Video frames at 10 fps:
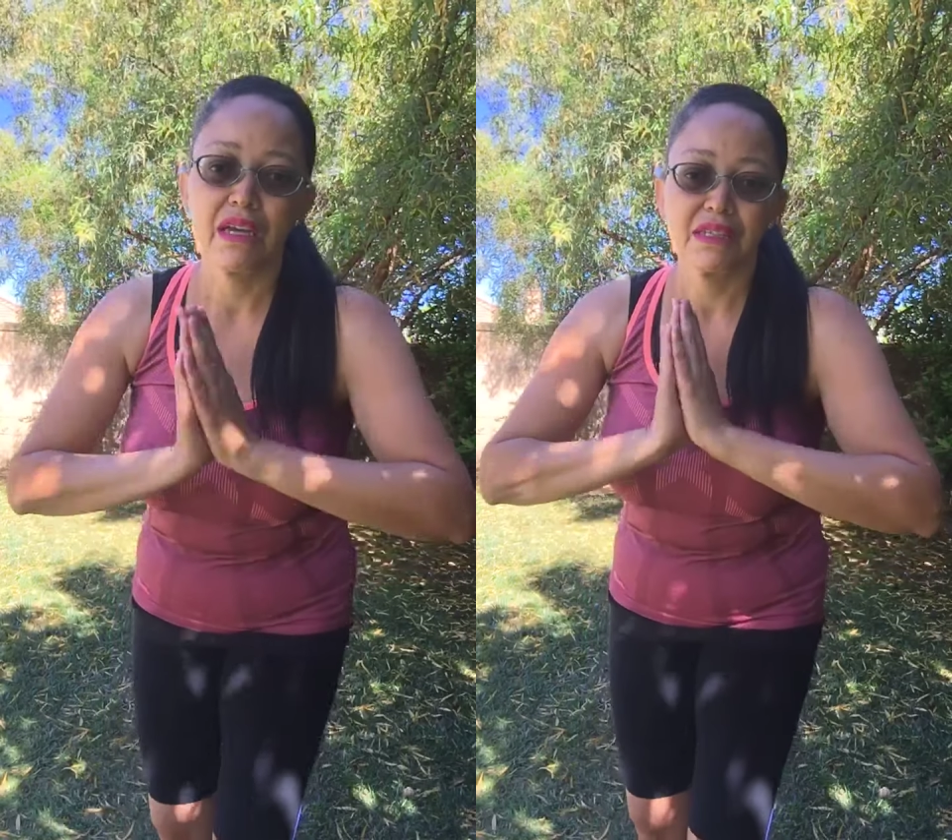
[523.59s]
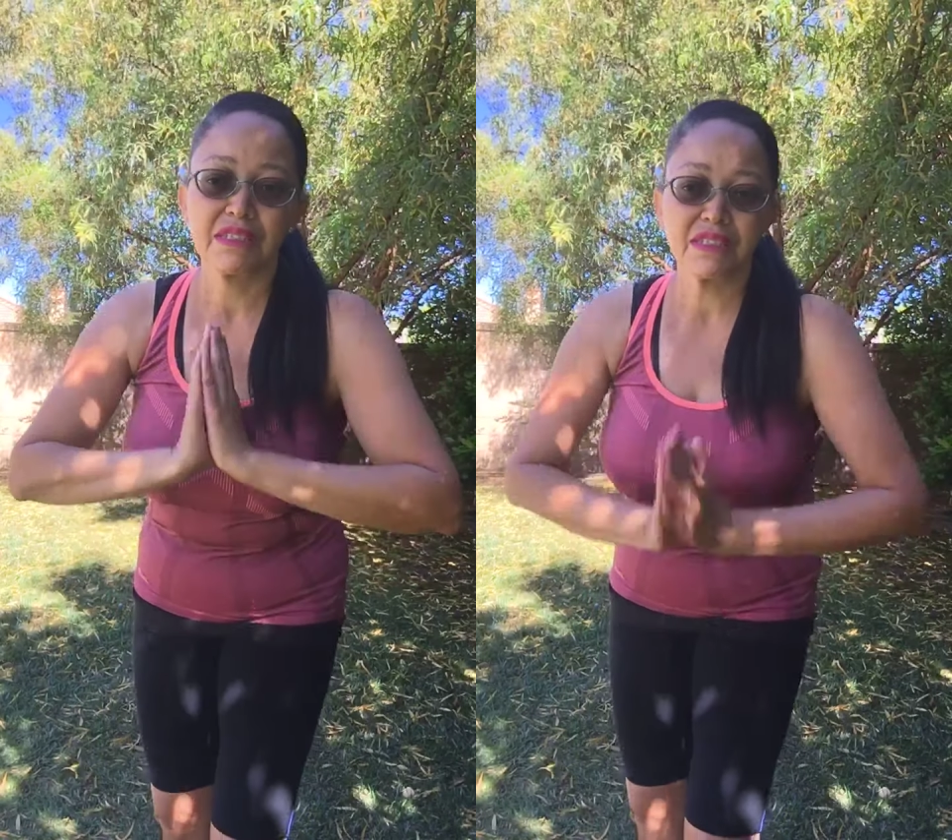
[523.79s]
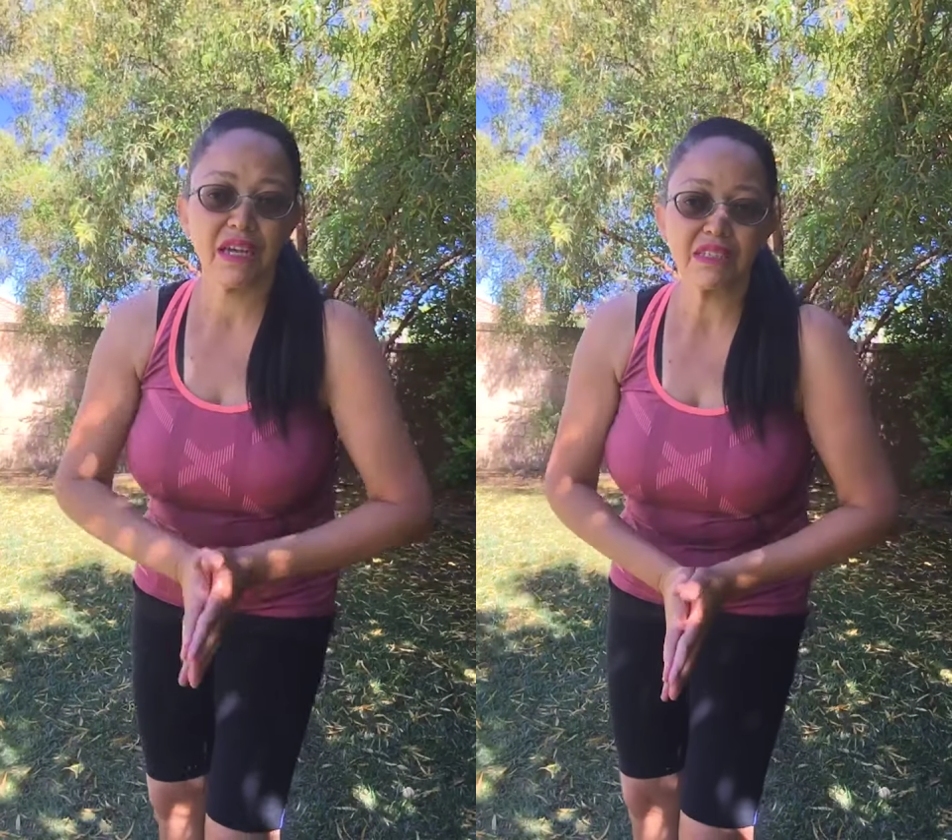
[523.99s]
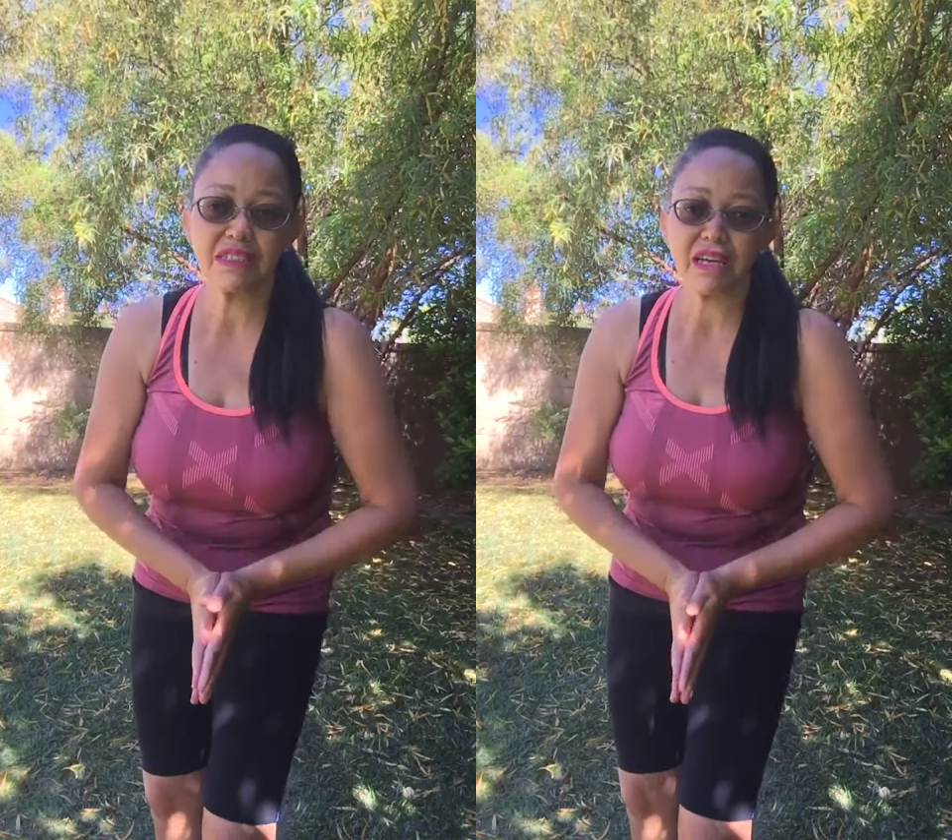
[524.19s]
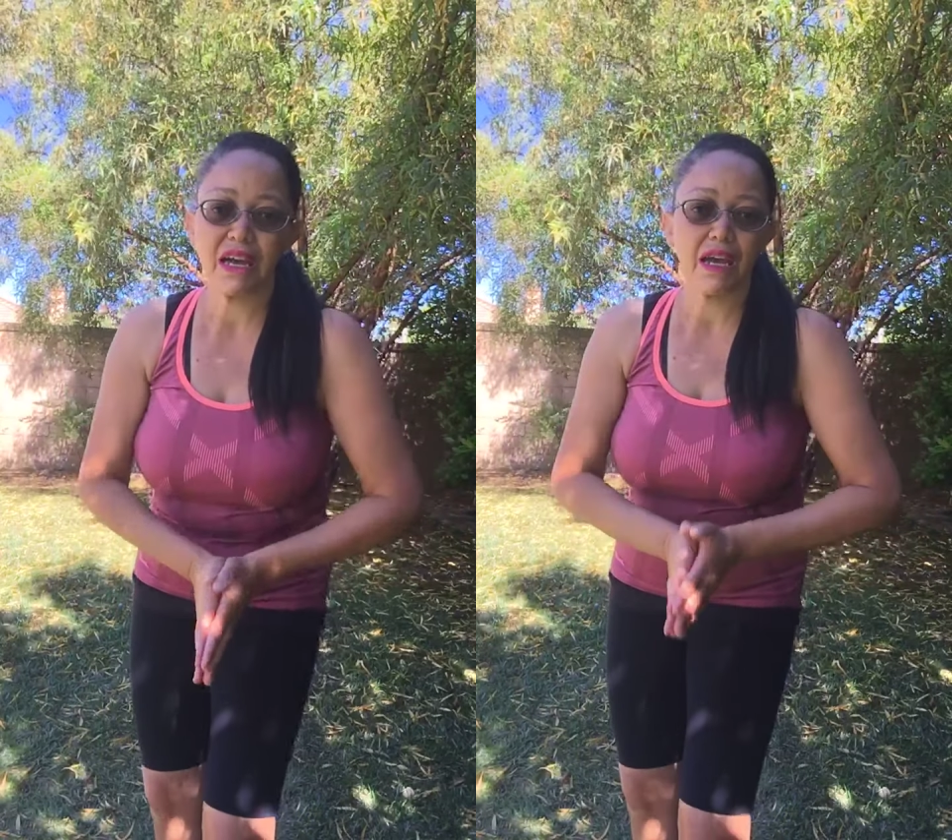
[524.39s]
stay
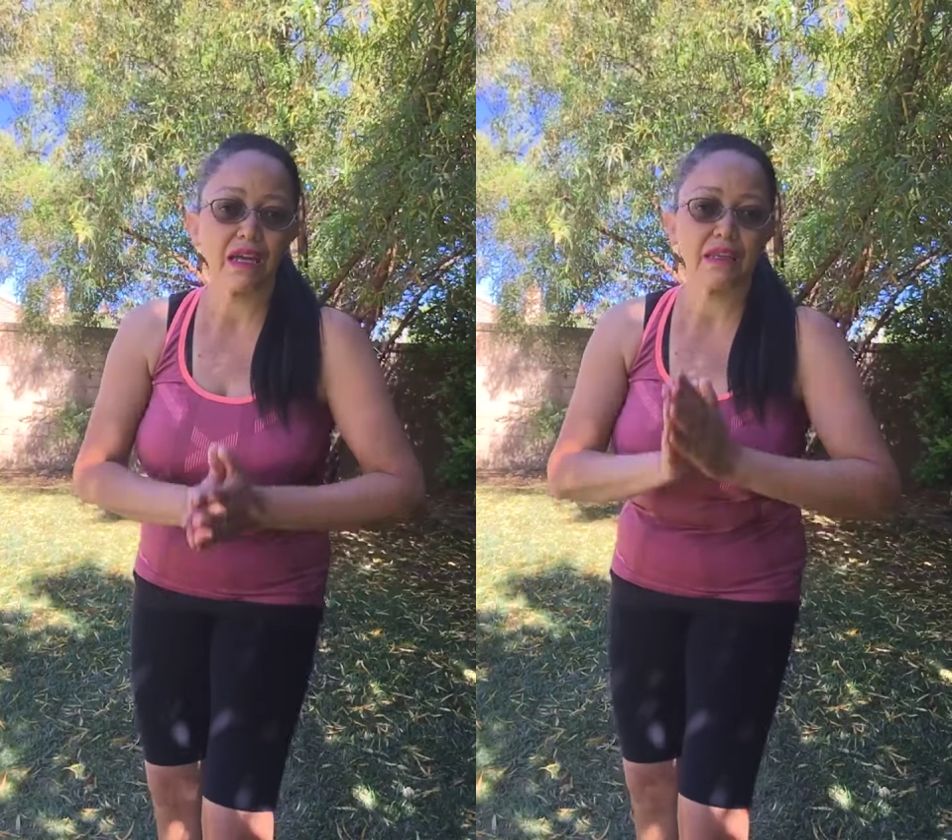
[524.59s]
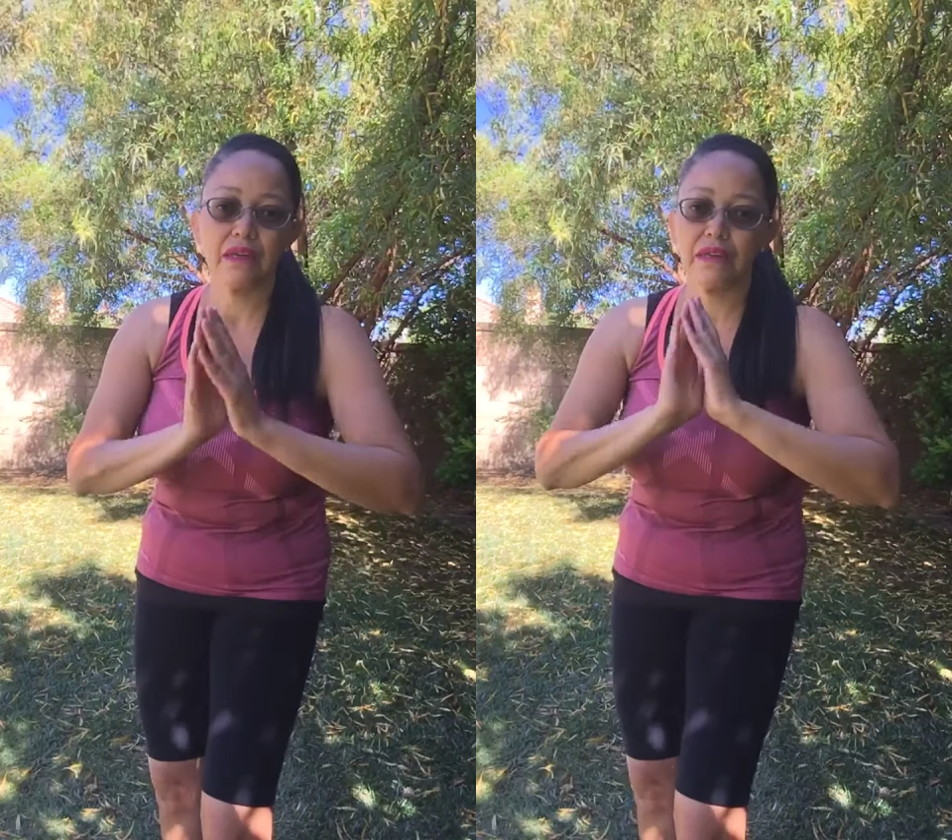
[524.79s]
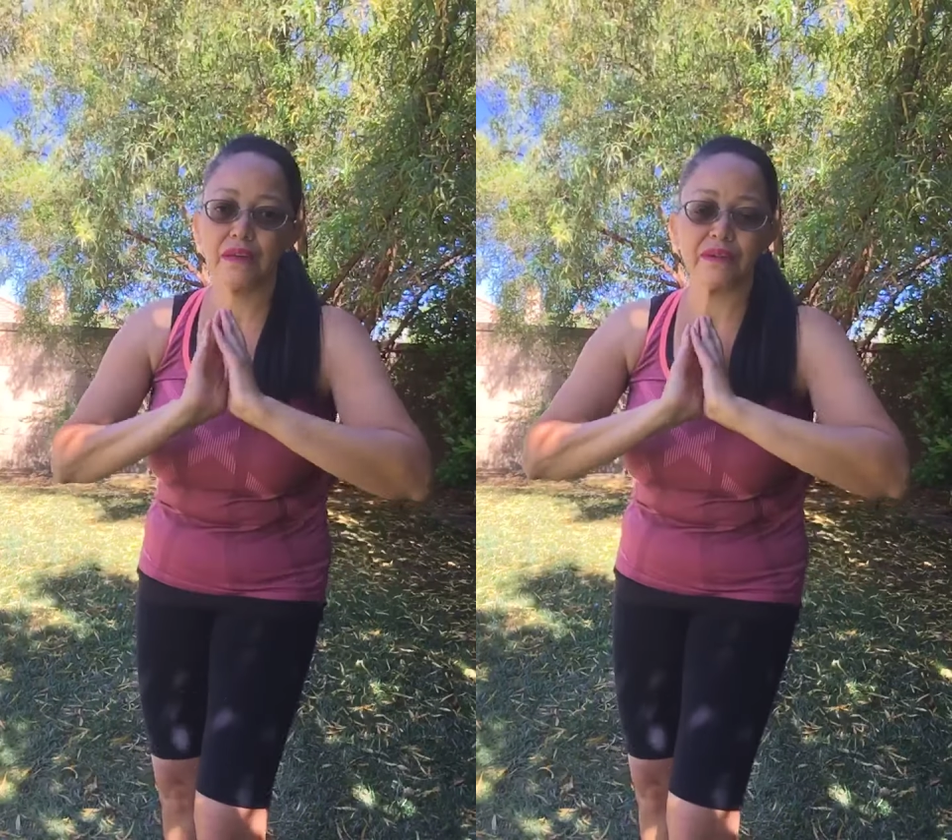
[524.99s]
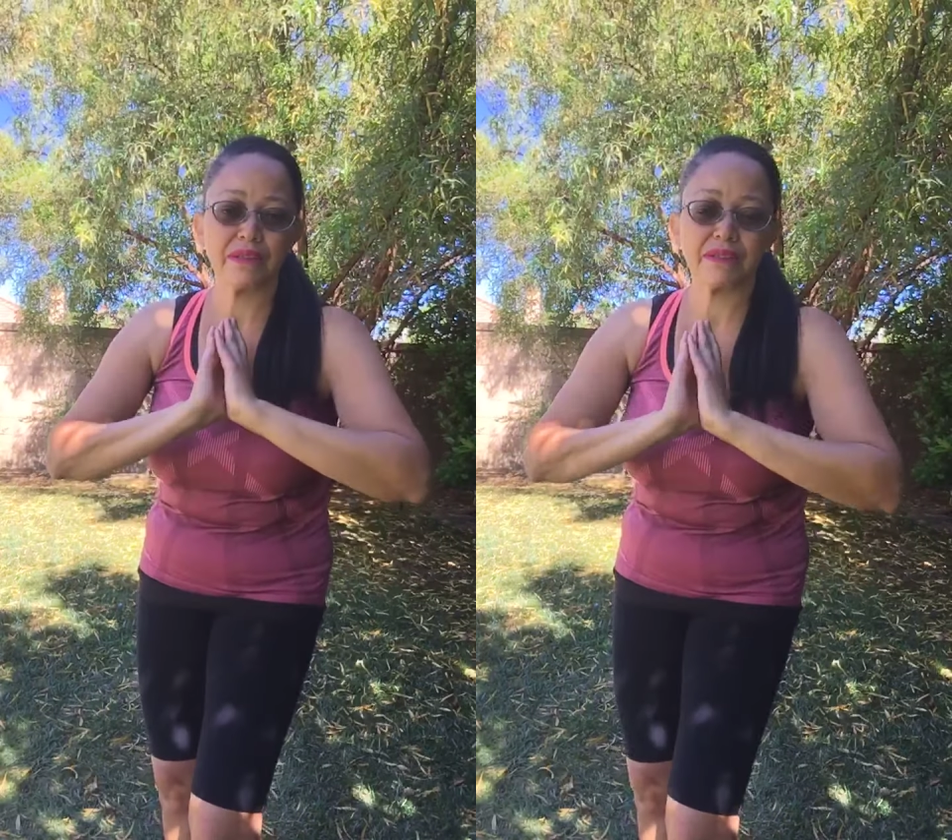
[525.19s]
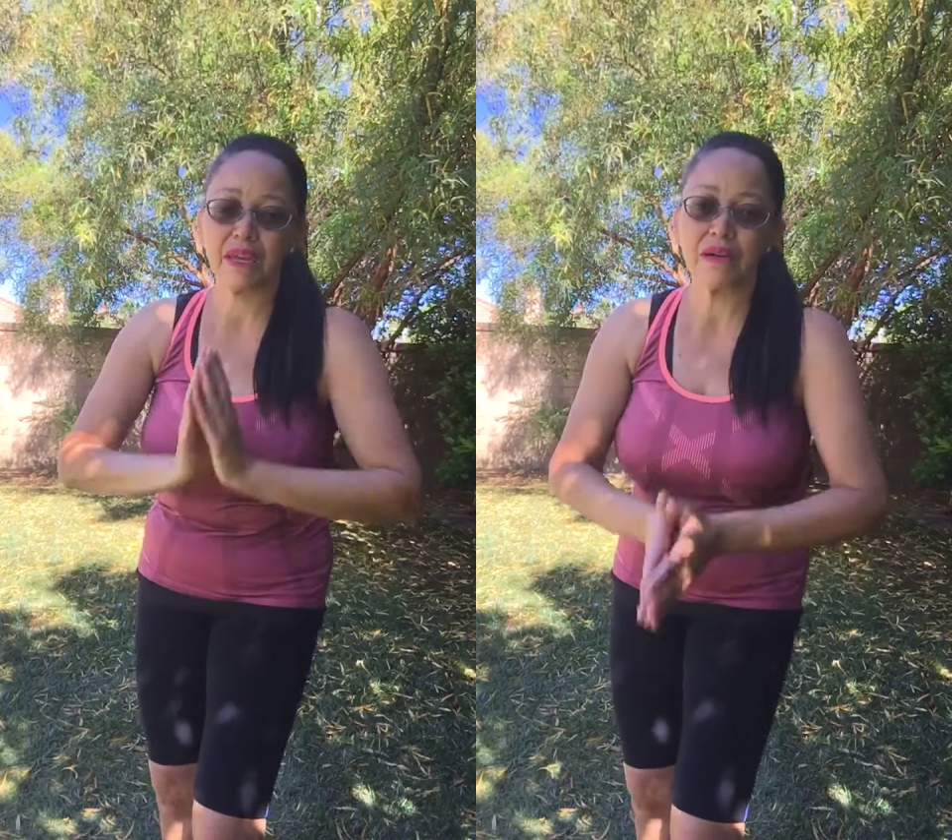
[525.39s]
inside you know
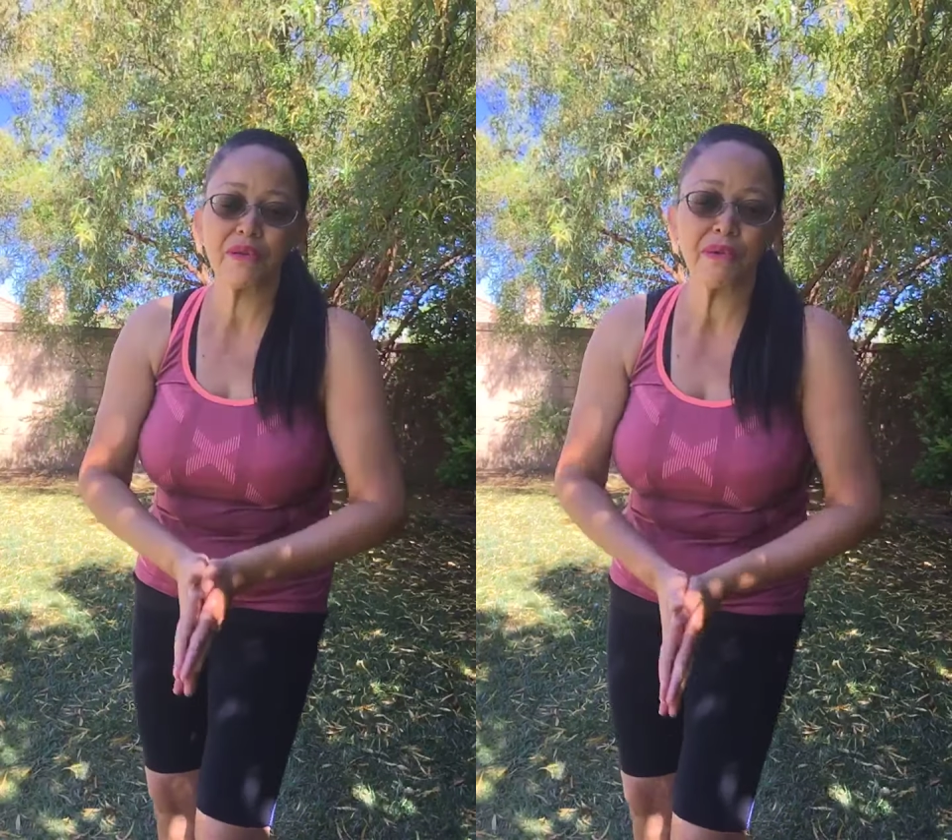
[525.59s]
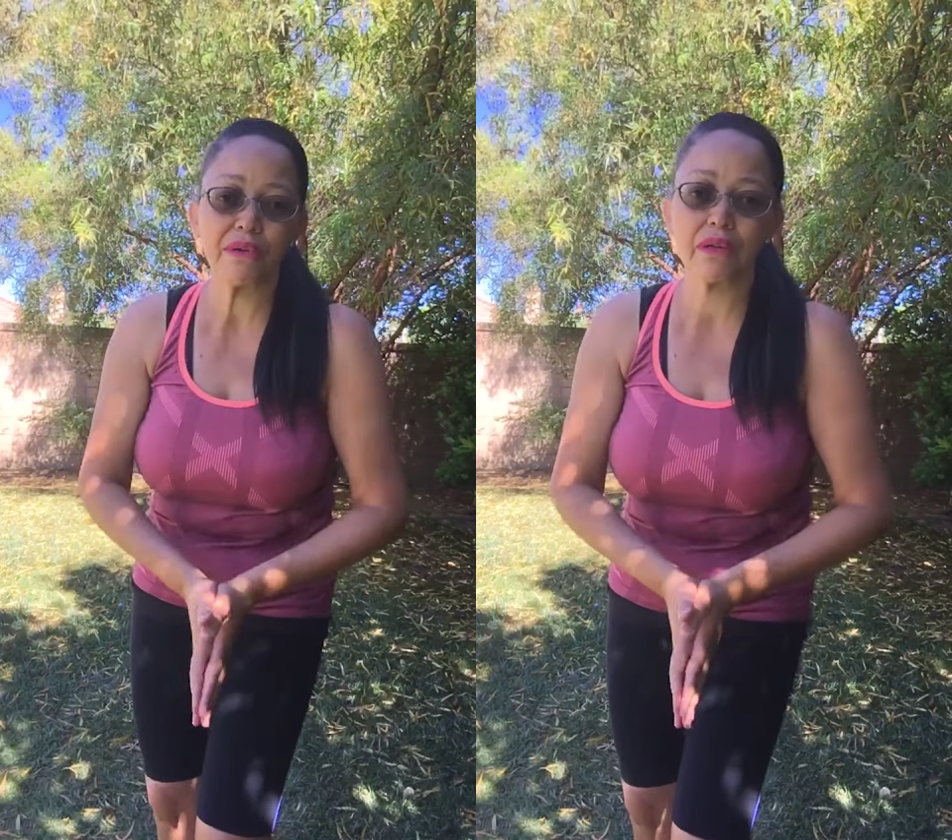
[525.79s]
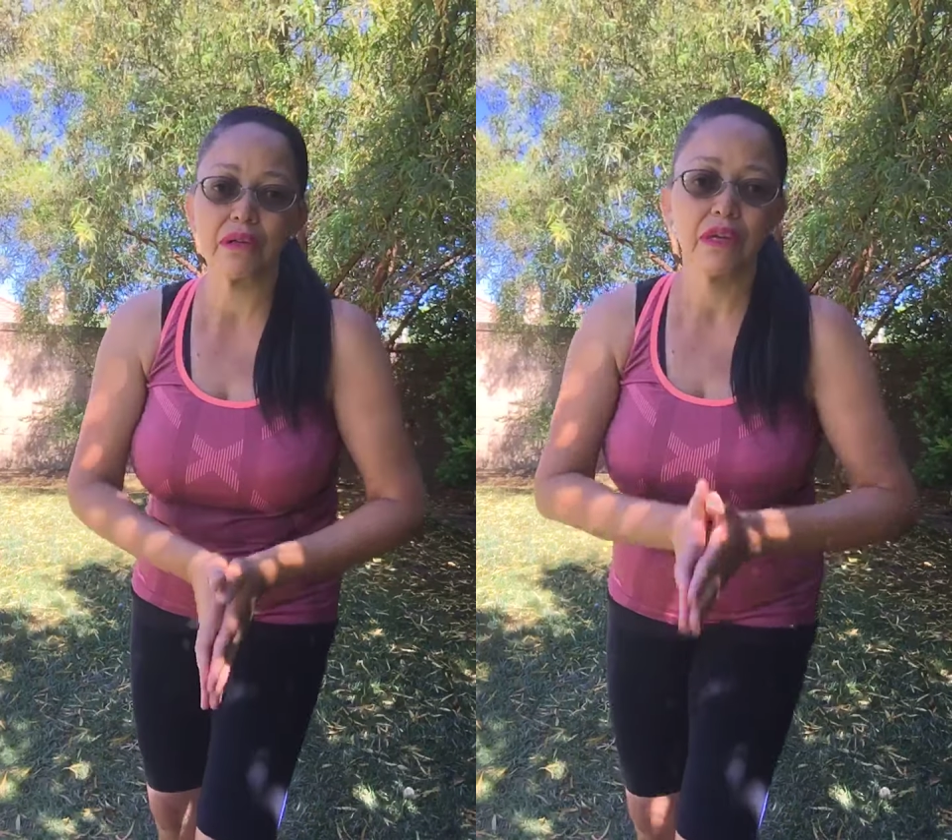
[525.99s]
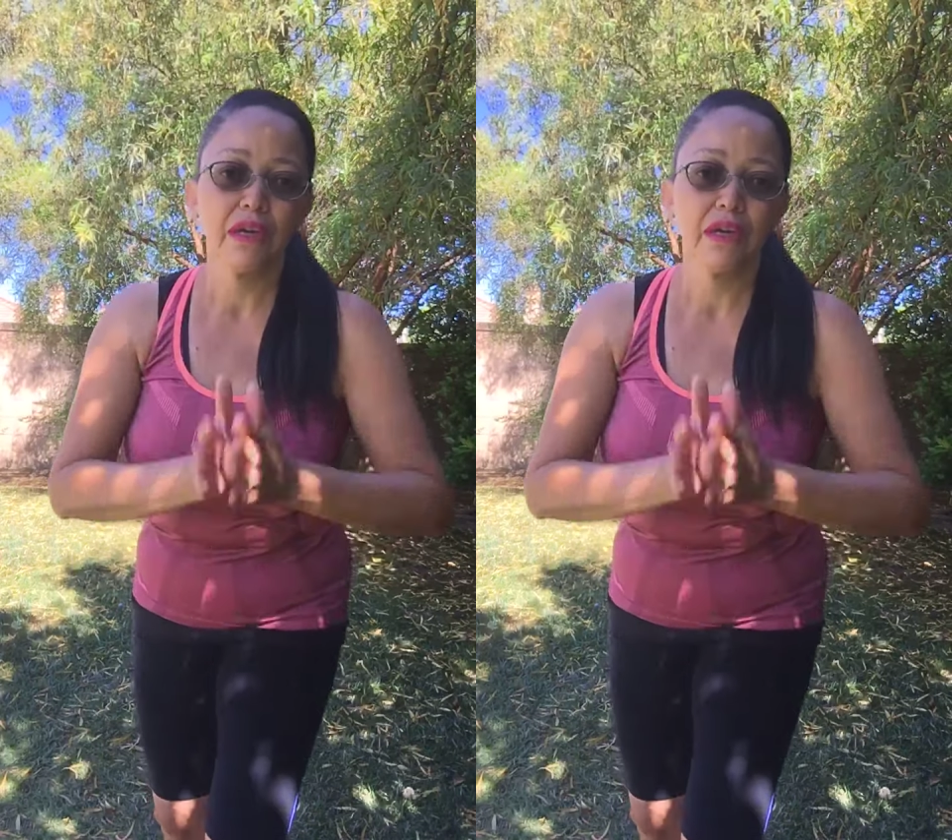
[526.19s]
stay cool